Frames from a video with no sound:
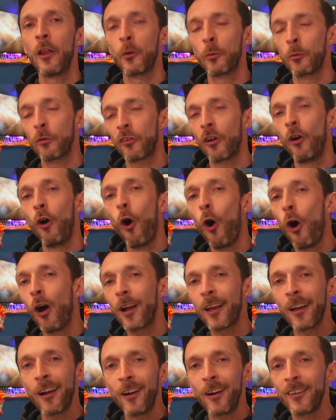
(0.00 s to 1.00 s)
there was a lot
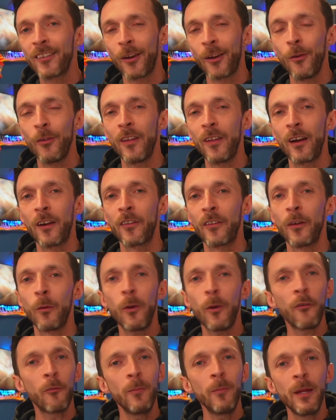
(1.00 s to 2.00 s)
of cards out there that,
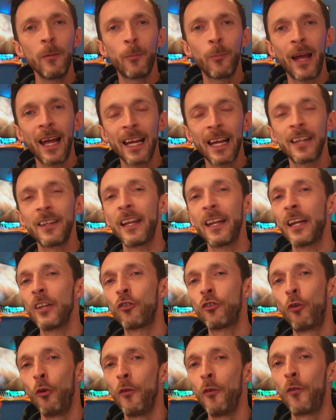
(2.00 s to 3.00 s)
with me bagging
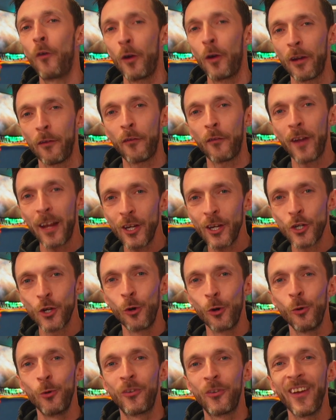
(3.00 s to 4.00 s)
that 240
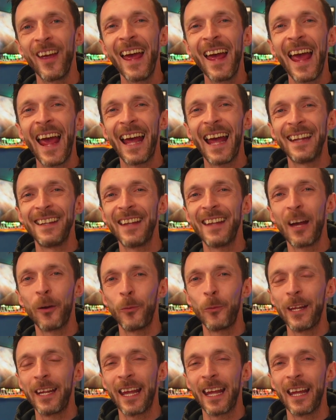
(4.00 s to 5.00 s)
threshold in that
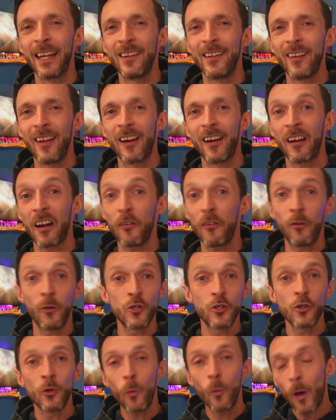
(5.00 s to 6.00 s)
weekend there, I
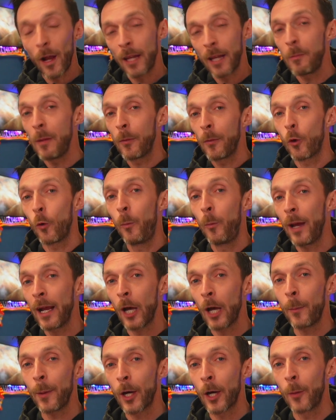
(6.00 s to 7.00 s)
thought, you know what, I could maybe go
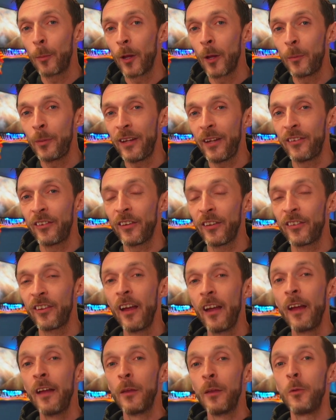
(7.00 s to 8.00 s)
pick up a couple of pieces
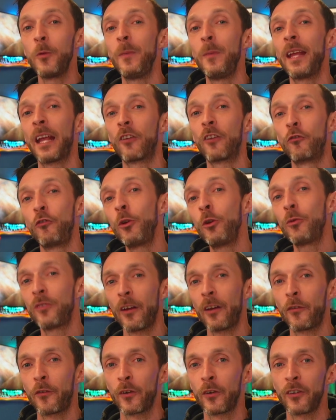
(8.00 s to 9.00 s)
that would make a real
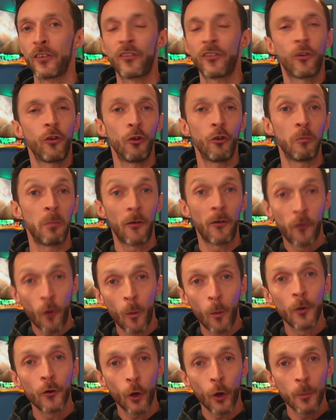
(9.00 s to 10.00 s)
difference to my
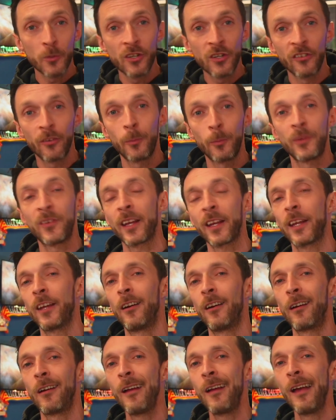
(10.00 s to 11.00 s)
forward options in
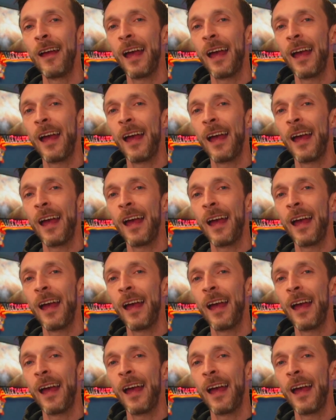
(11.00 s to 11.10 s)
particular